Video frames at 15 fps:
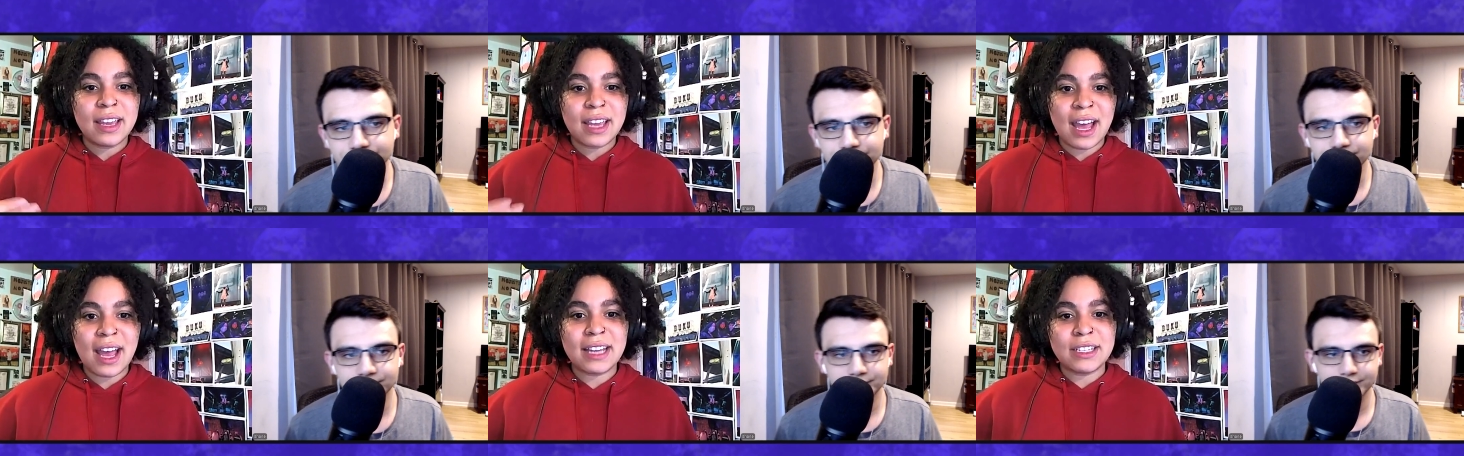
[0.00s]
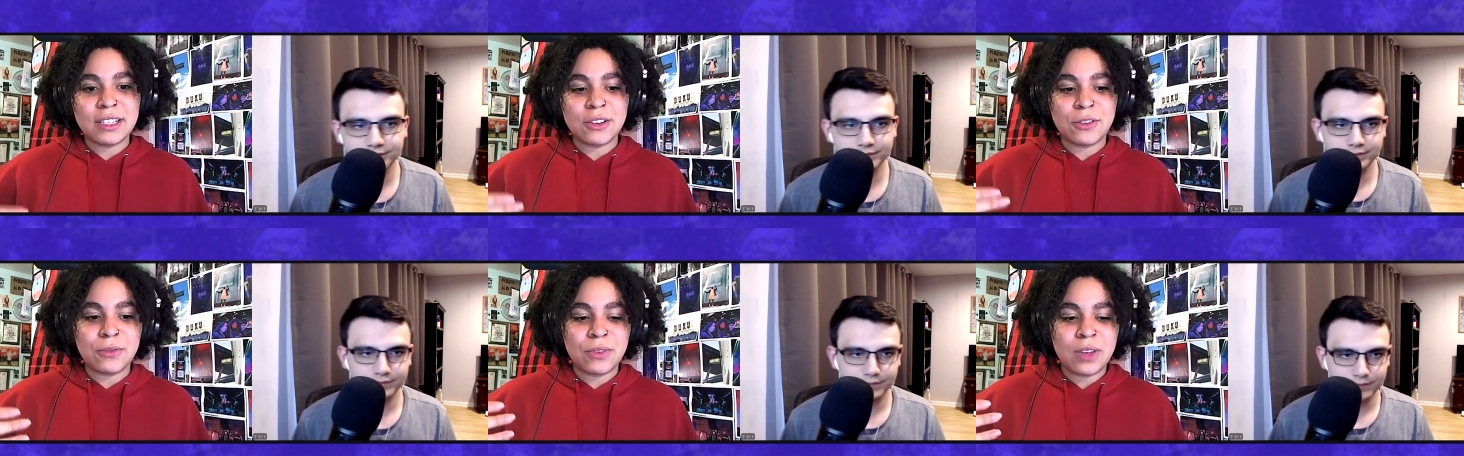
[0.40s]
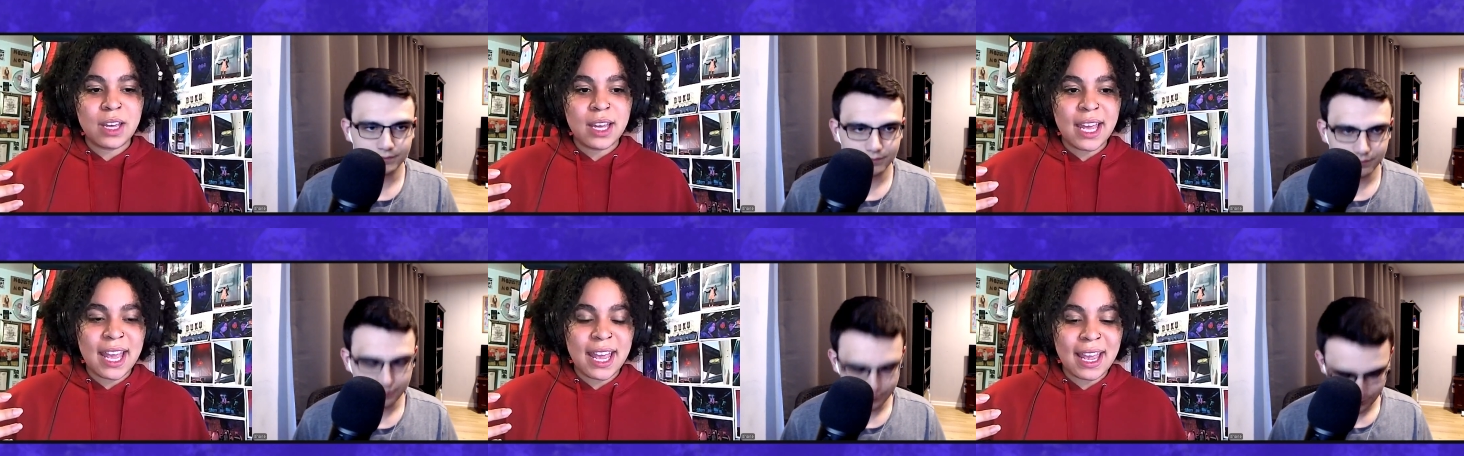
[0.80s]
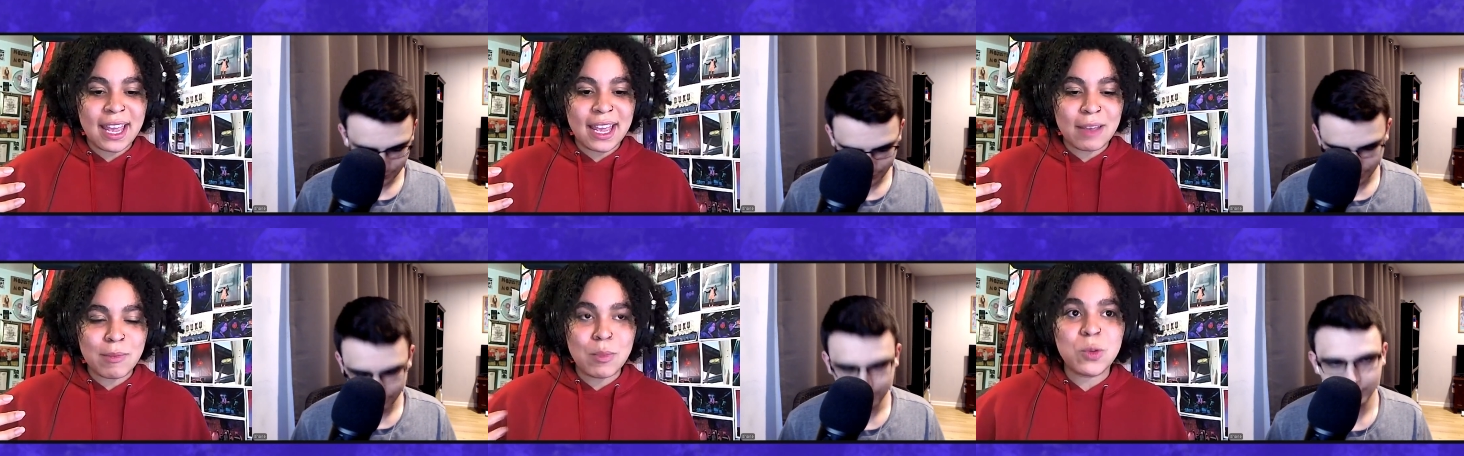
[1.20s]
Speaker 1: kind of
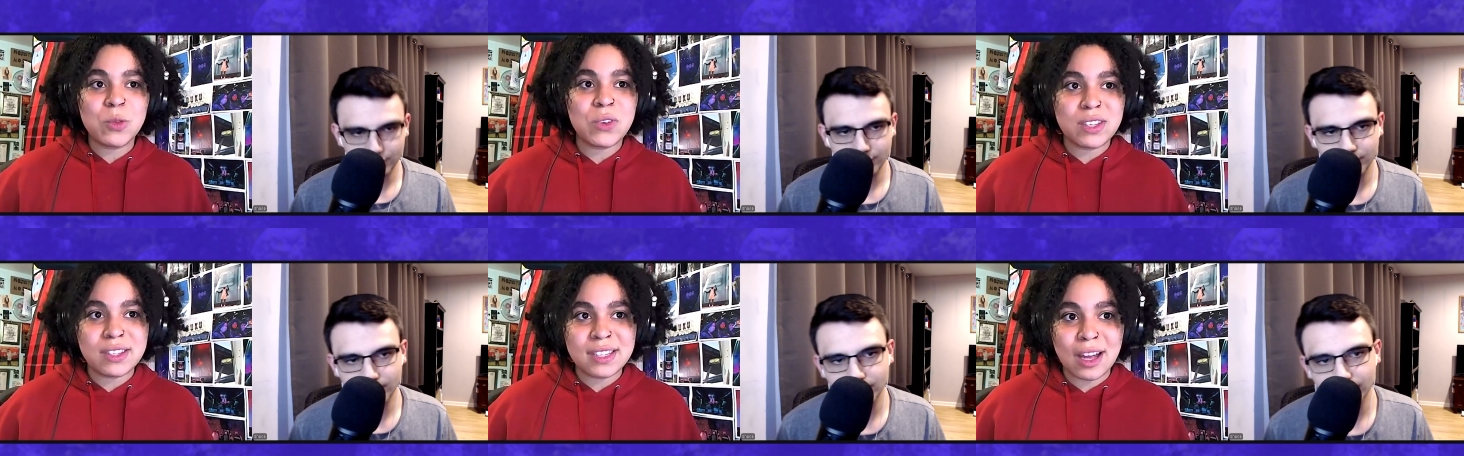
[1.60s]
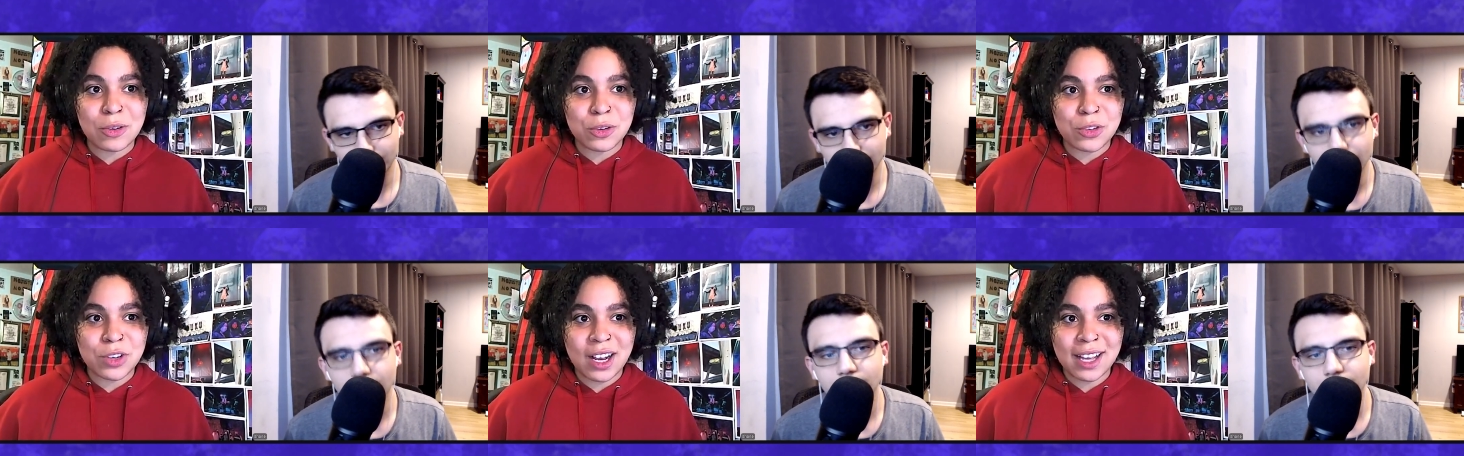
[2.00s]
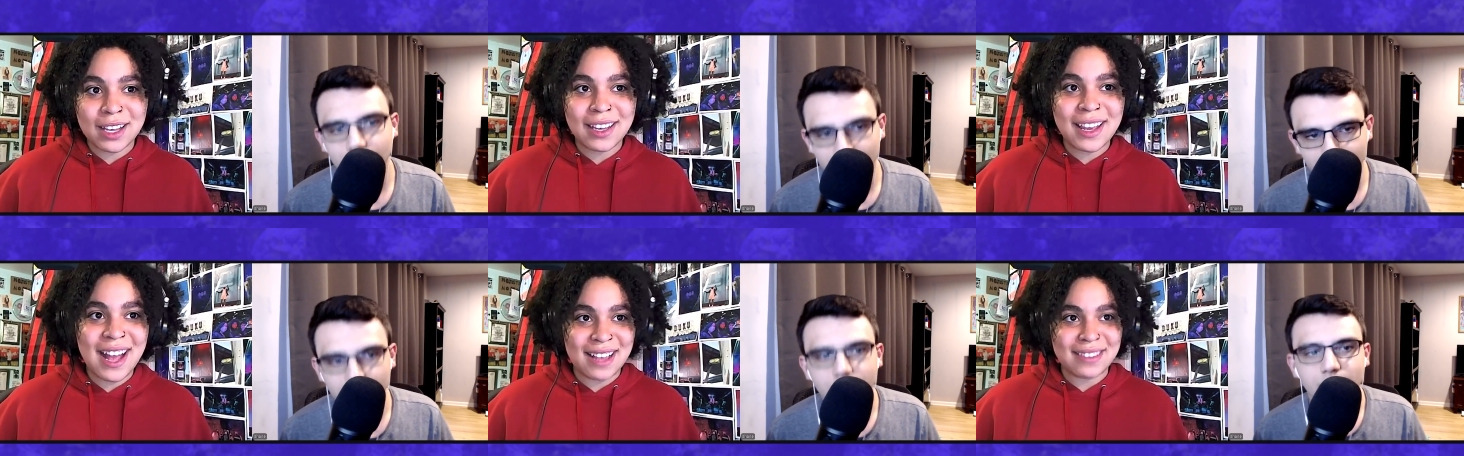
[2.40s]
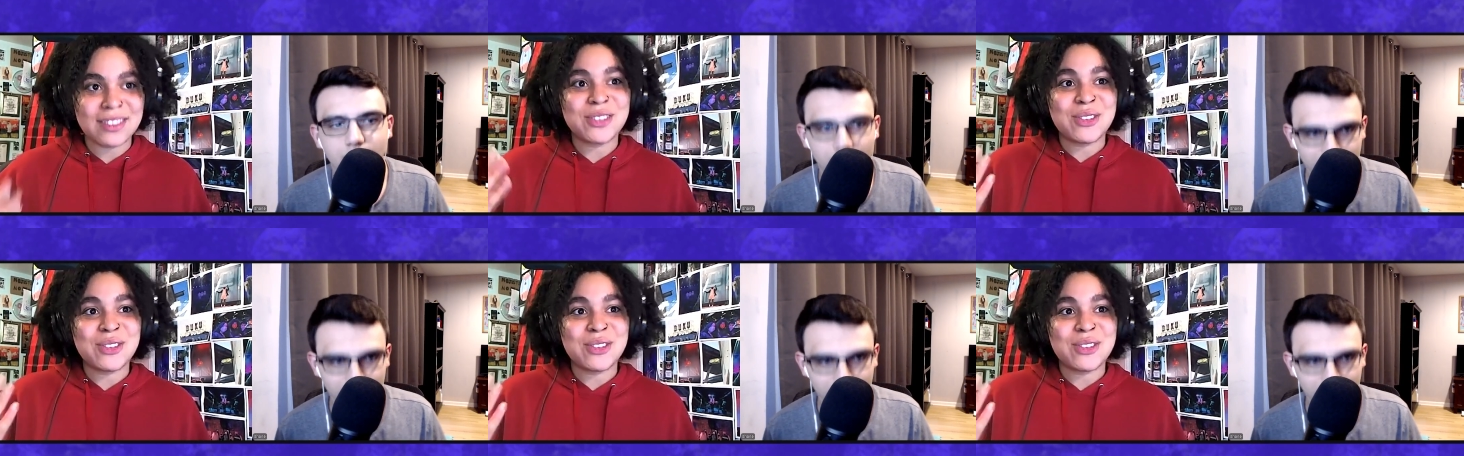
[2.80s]
a movie soundtrack esque.